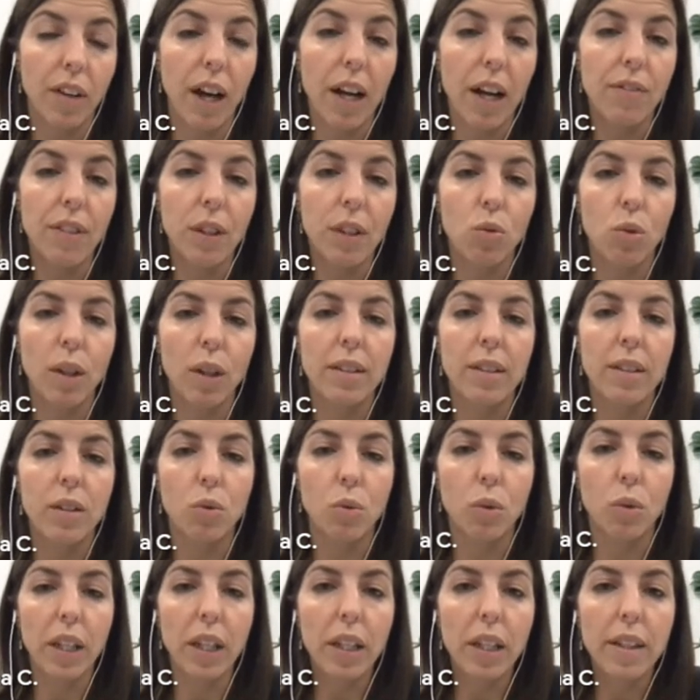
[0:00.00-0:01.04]
and
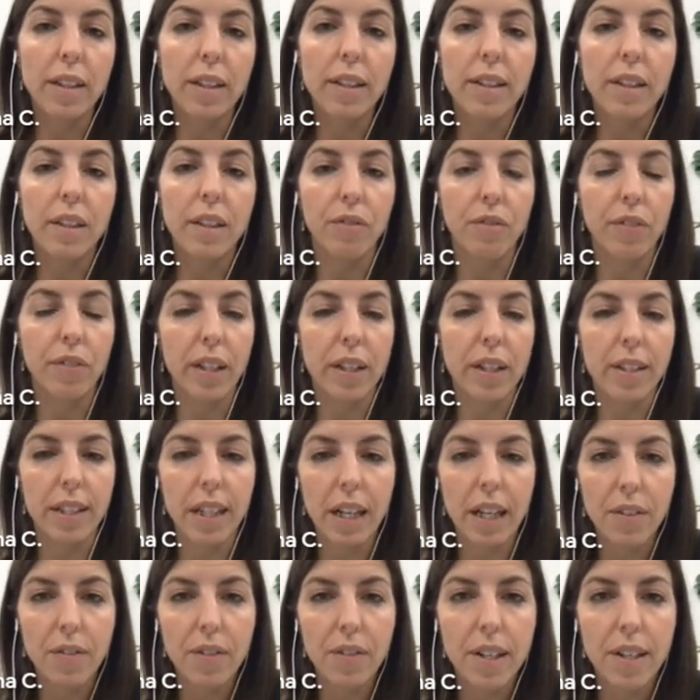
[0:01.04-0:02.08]
22 gigahertz in phase
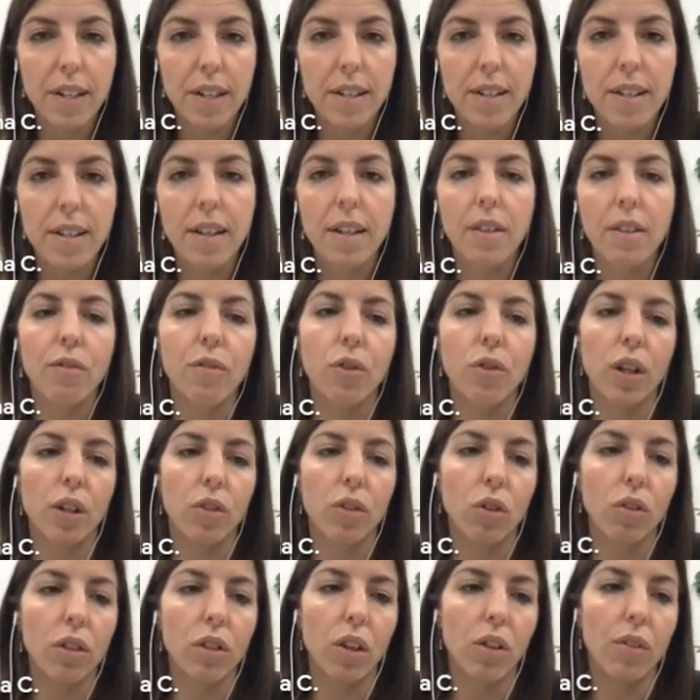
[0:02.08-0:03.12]
referencing for a
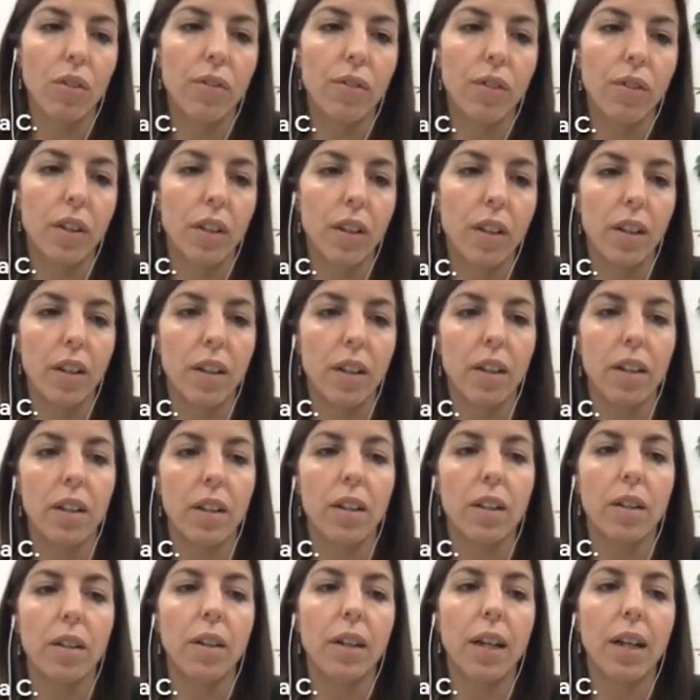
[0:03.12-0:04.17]
total of
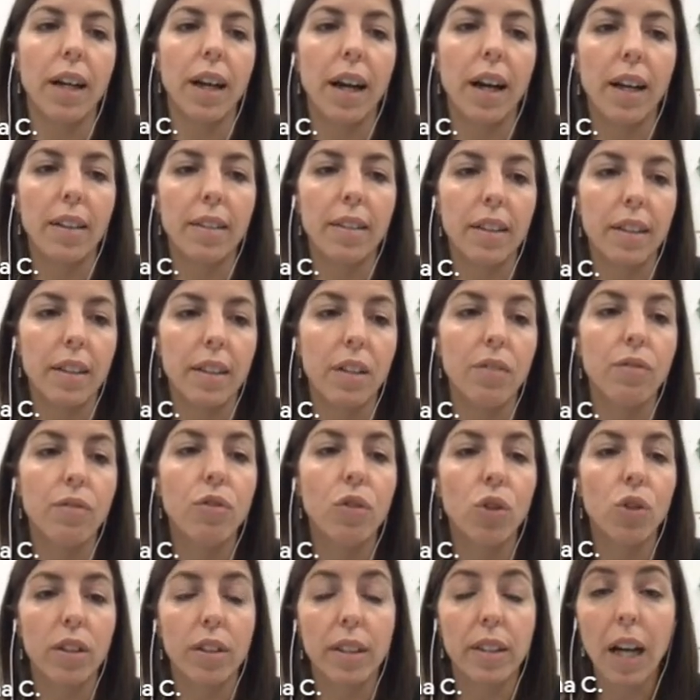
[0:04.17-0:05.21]

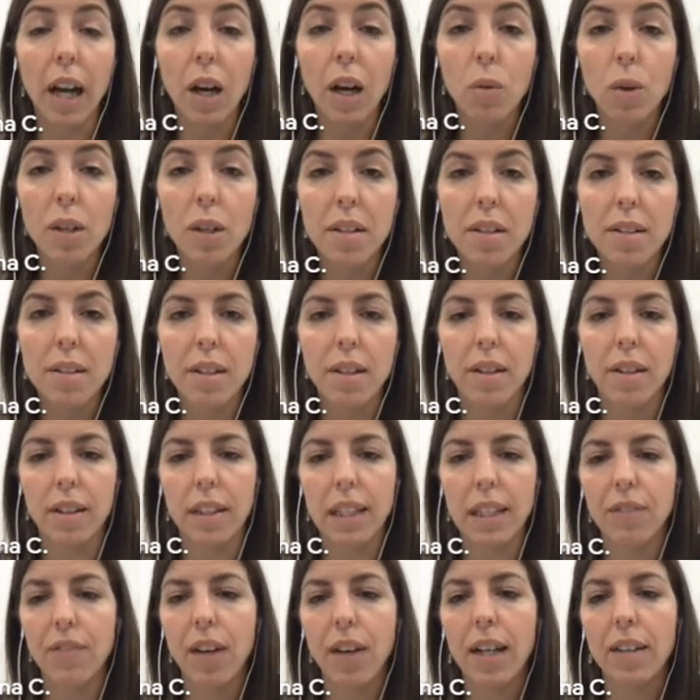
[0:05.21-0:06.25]
140 hours
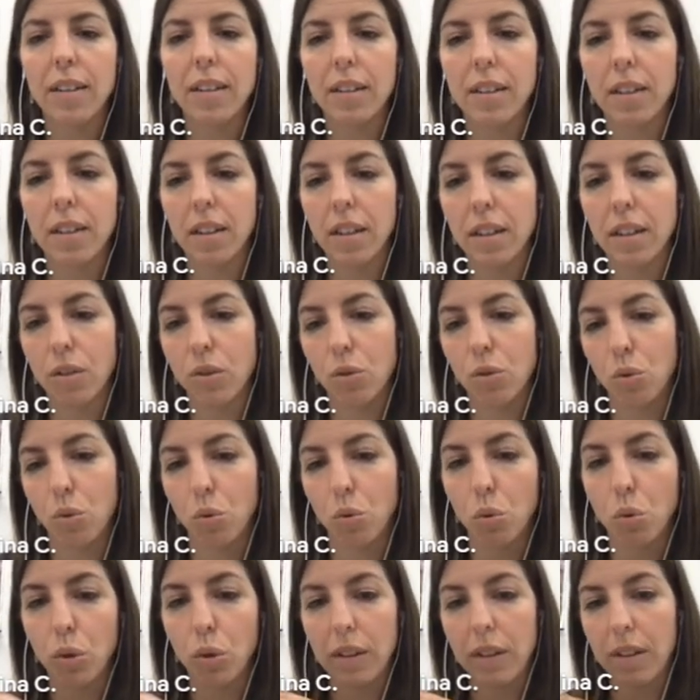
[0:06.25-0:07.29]
divided
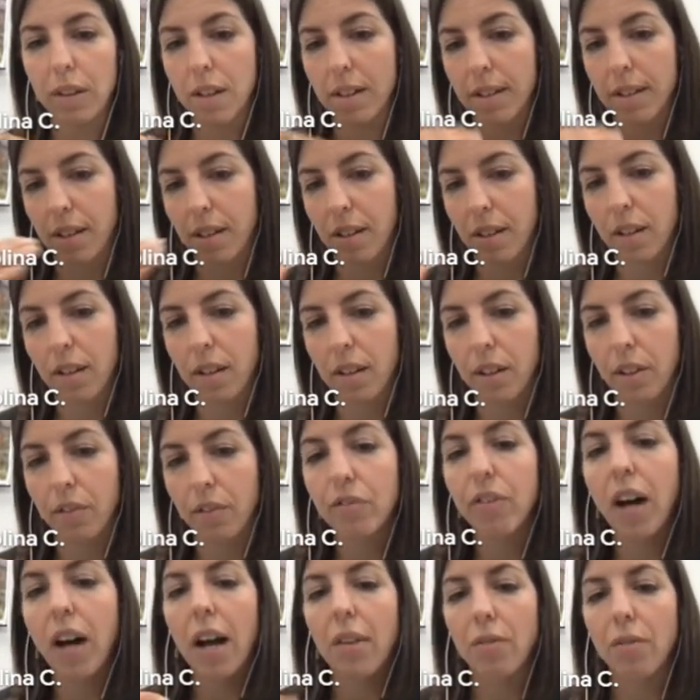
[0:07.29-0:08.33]
into these
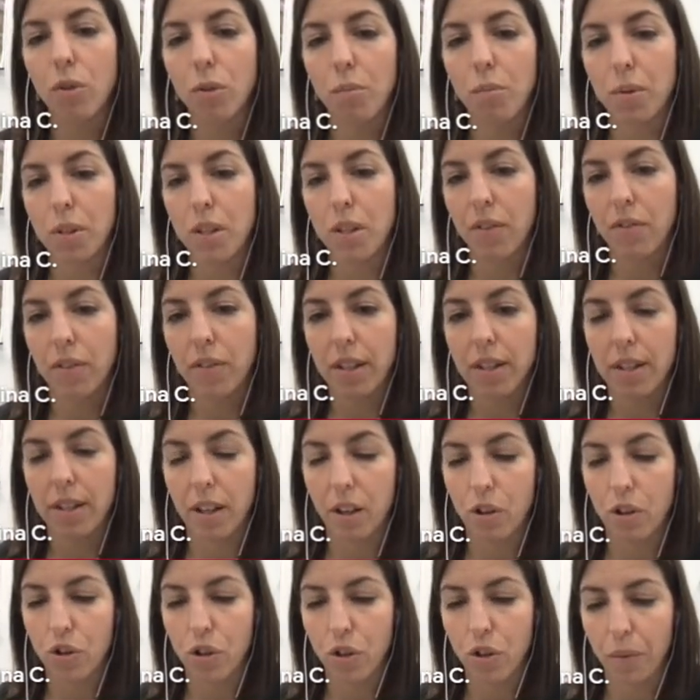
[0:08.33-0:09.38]
five observing
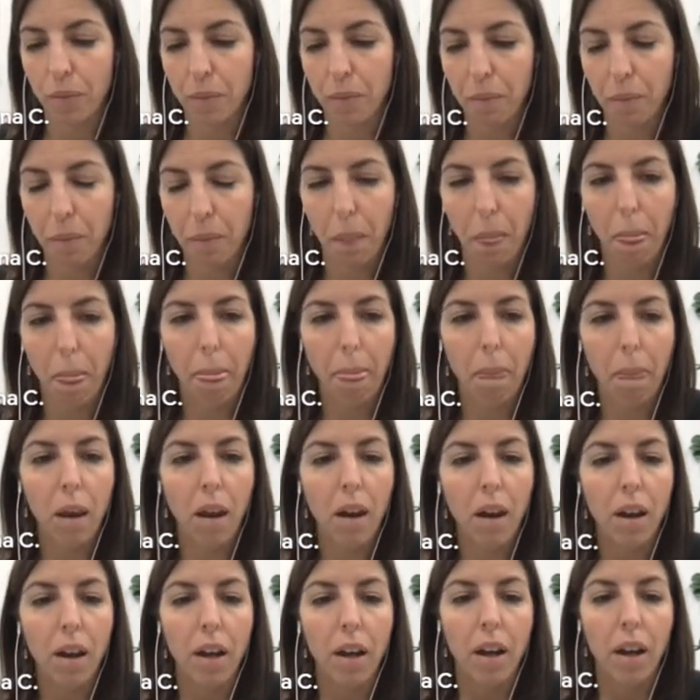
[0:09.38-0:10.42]
sessions.
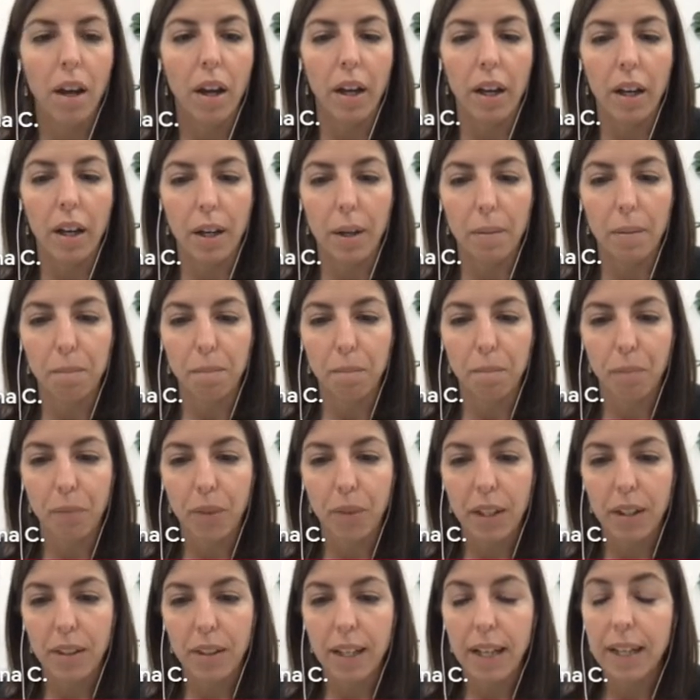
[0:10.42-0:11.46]
The
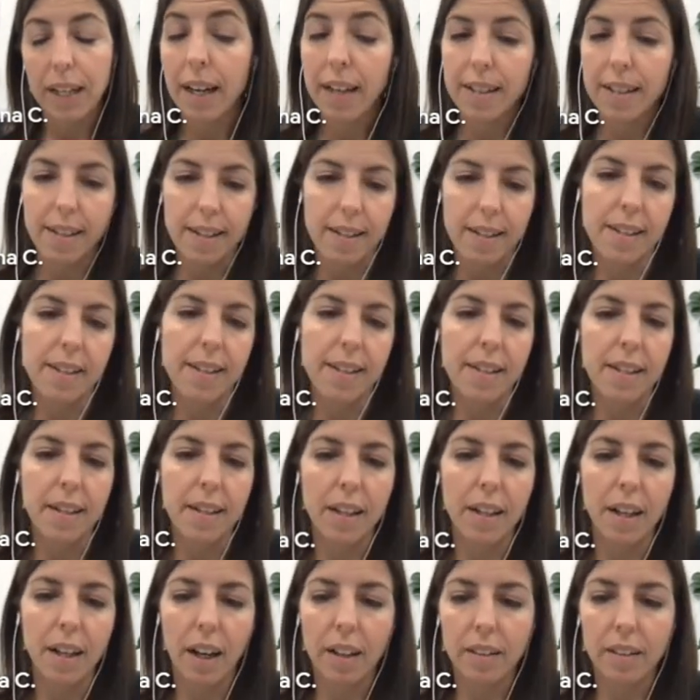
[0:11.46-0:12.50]
analysis is
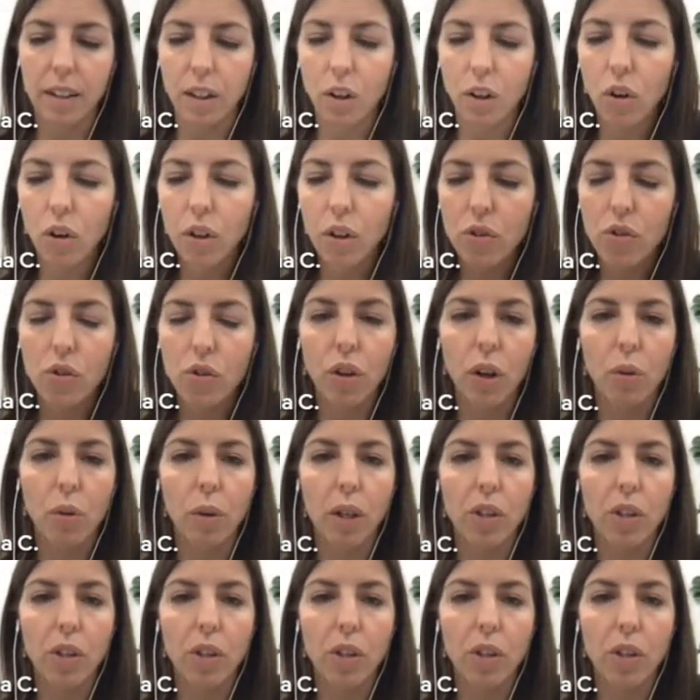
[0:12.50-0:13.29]
still undergoing, so I will